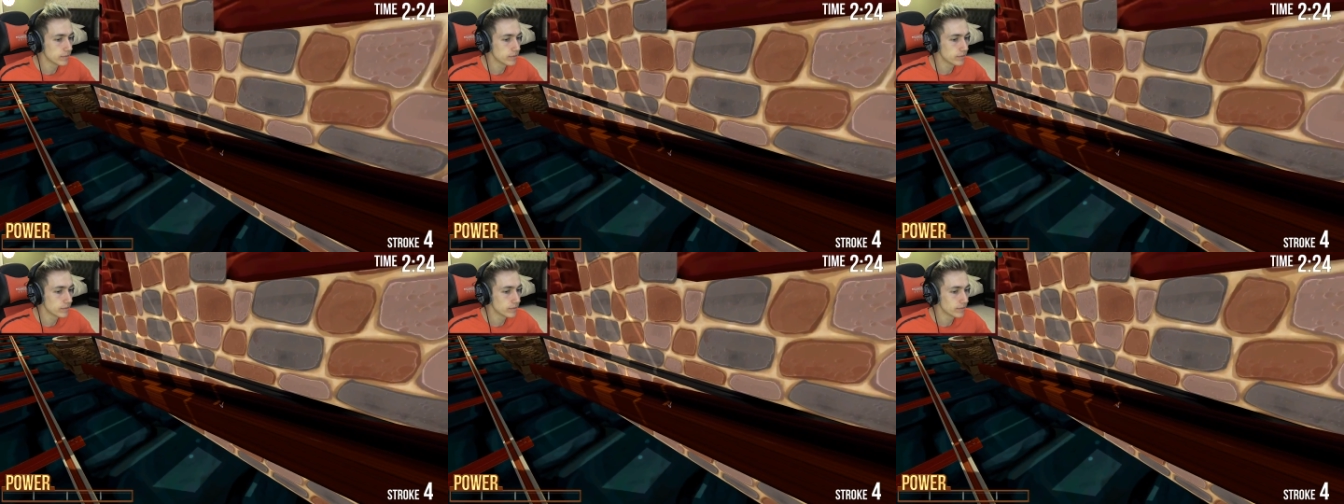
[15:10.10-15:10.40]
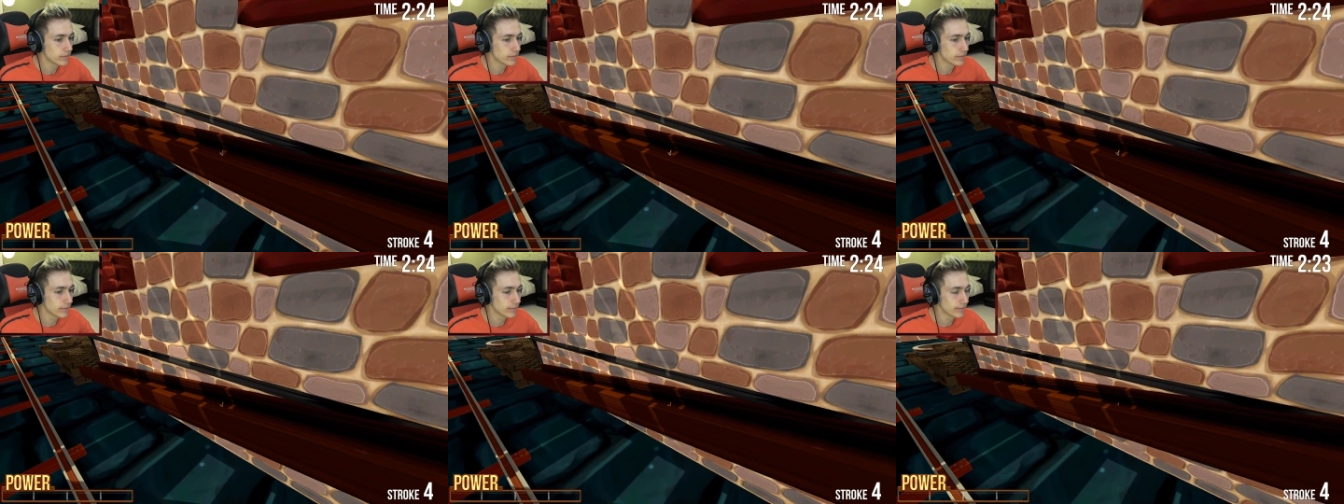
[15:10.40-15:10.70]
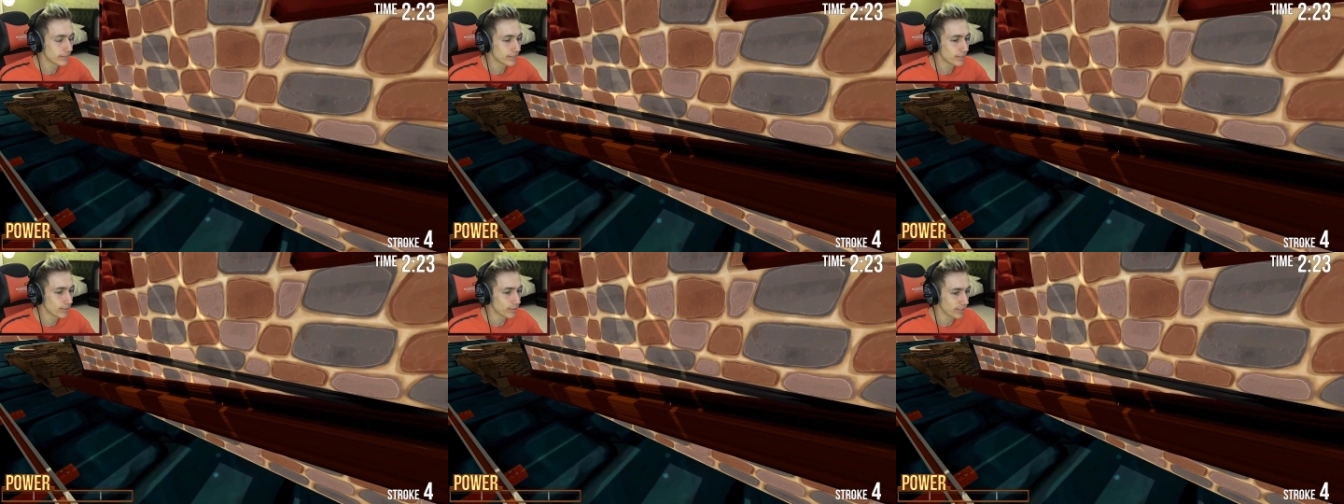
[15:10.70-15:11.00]

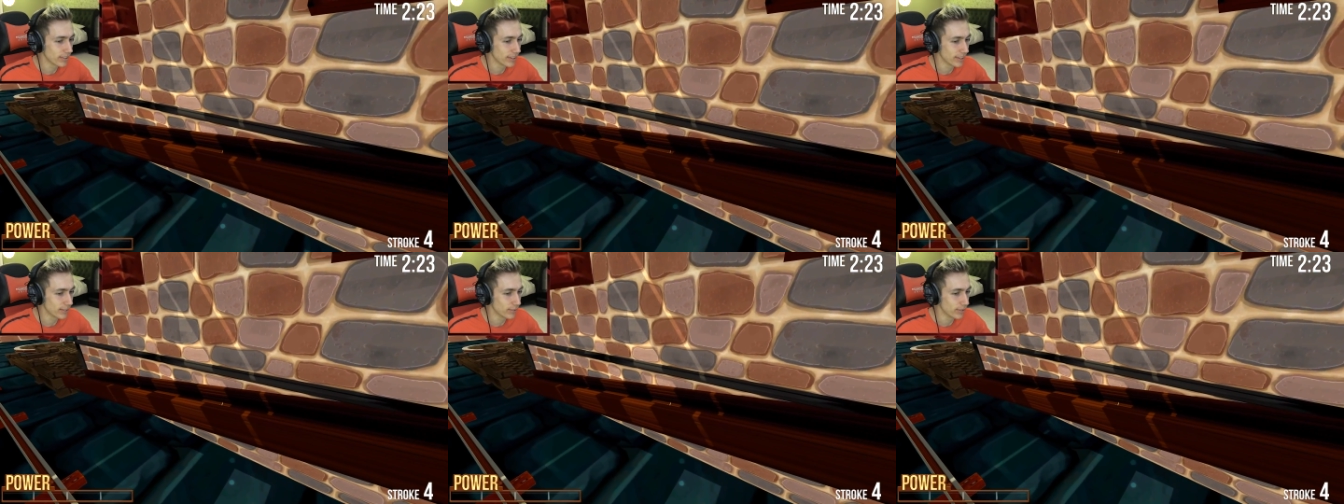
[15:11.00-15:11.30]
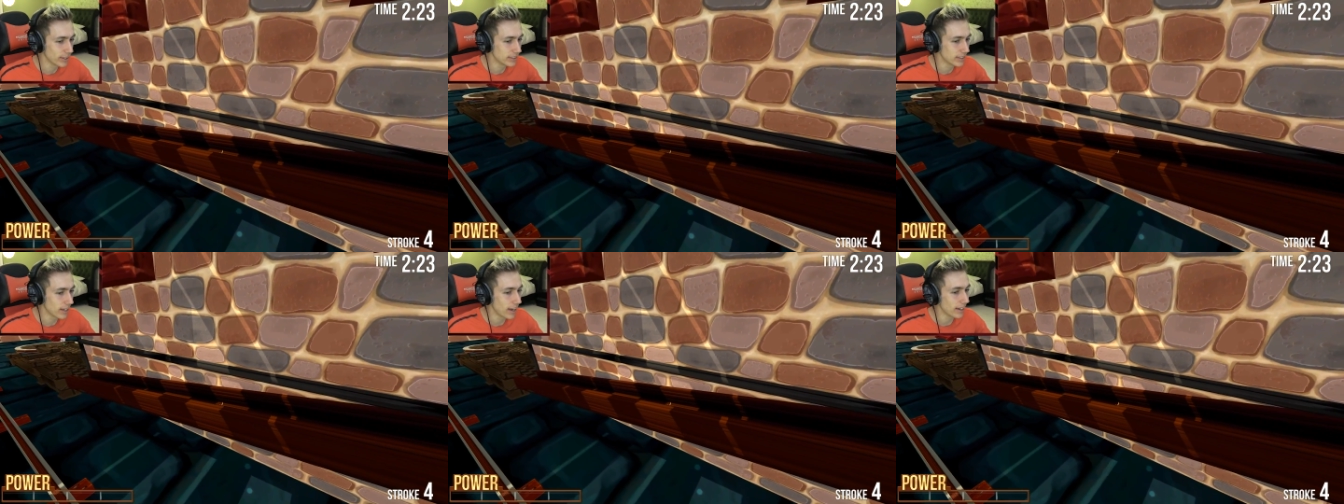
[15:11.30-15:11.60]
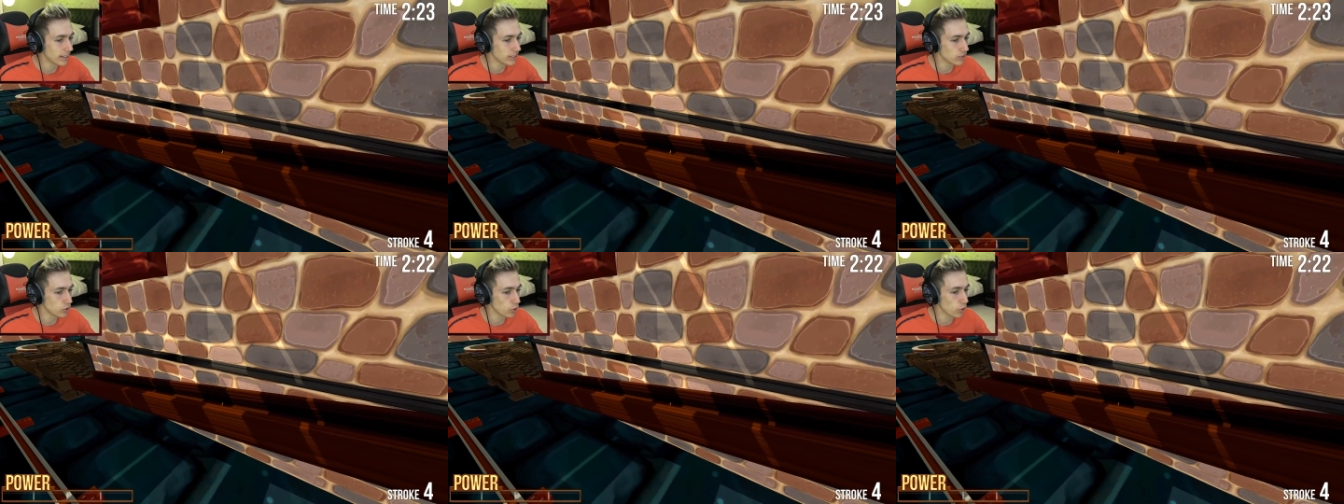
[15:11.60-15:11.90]
Wizai is.
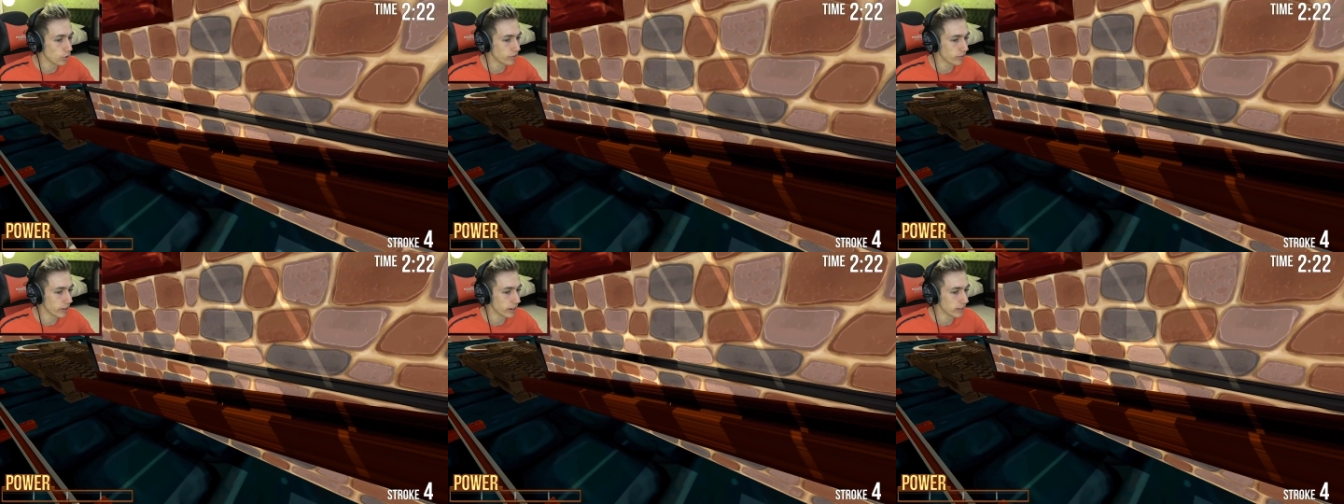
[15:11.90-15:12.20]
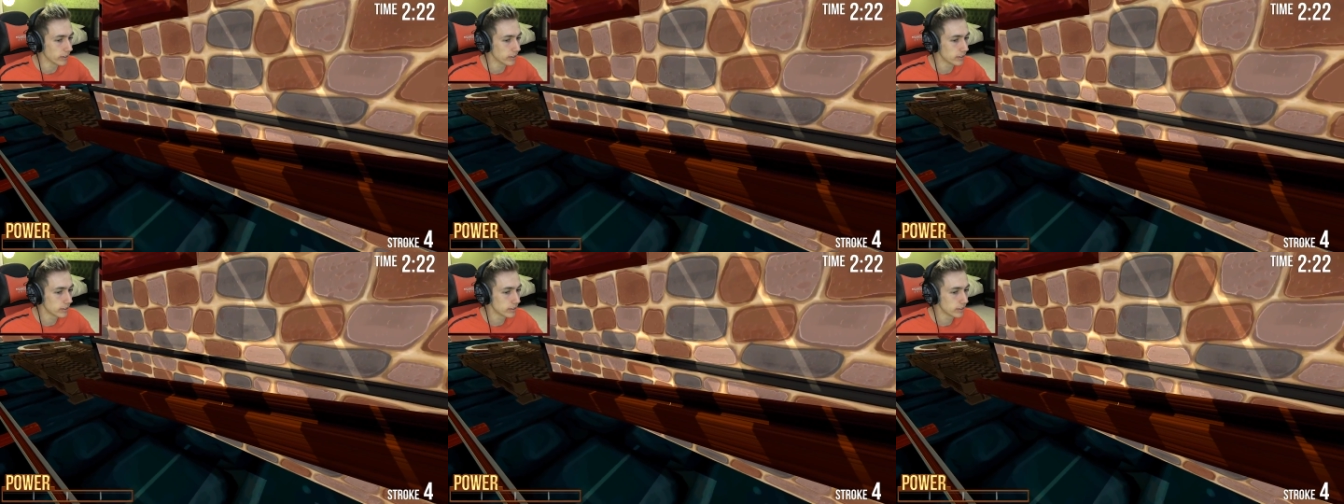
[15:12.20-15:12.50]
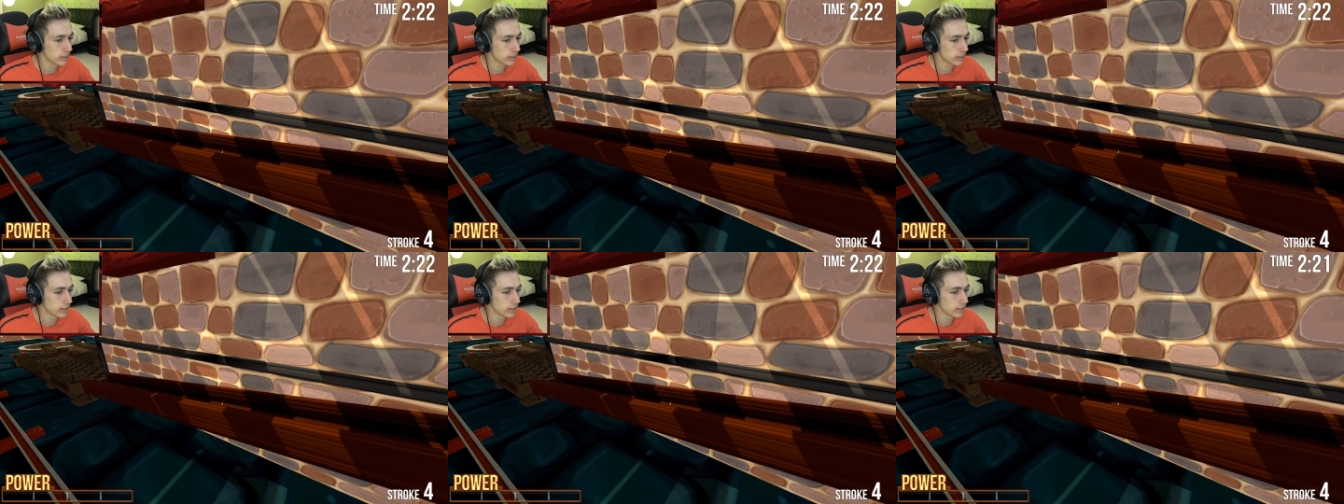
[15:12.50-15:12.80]
Wizai is your friend. To,
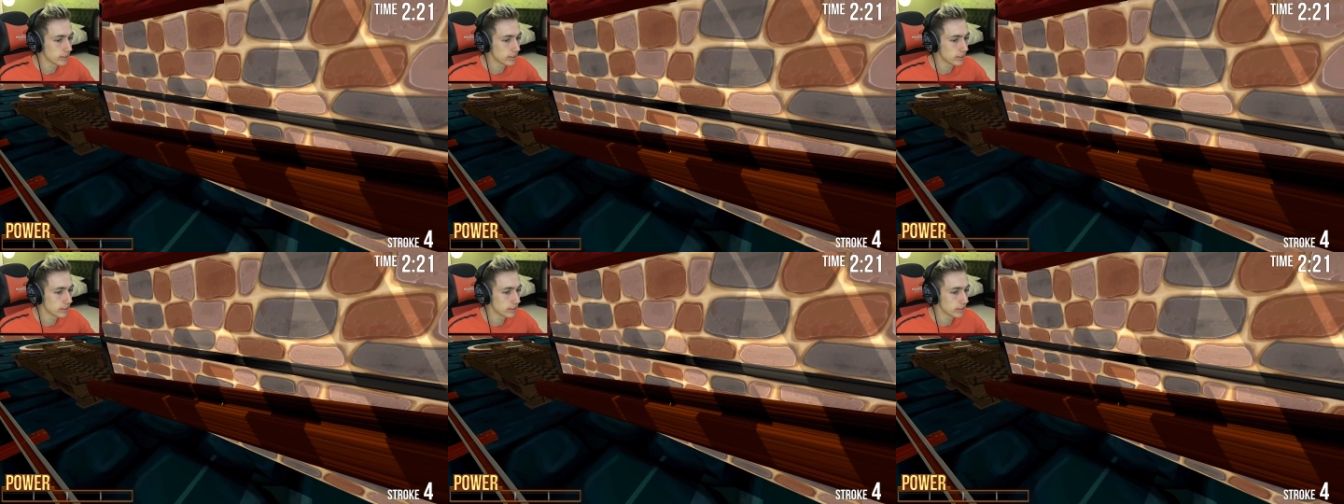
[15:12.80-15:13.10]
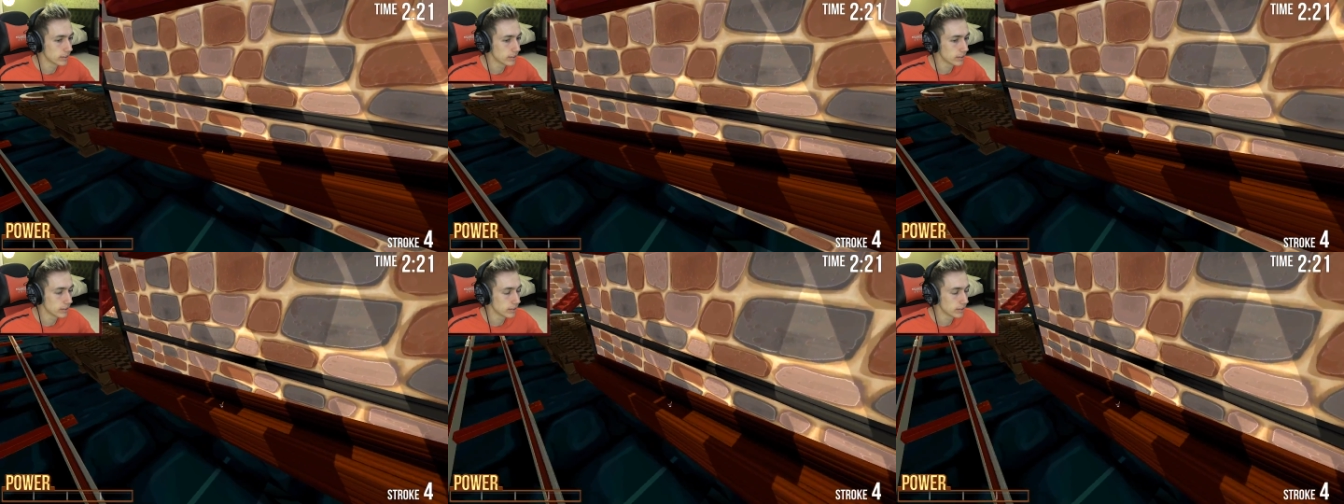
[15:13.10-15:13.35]
to talk